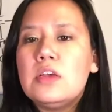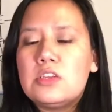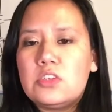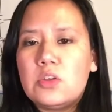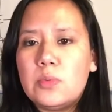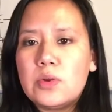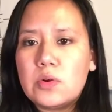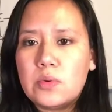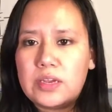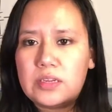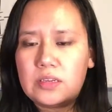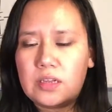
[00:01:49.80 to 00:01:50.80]
So we're
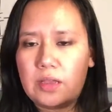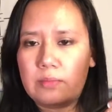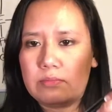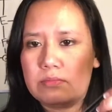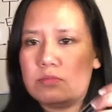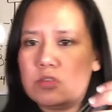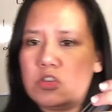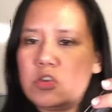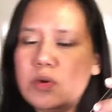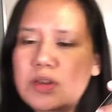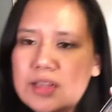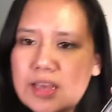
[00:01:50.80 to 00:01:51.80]
going, I'm
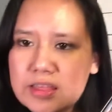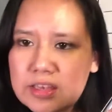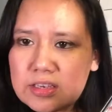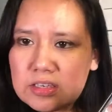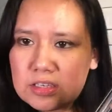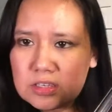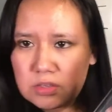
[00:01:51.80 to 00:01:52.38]
showing it like this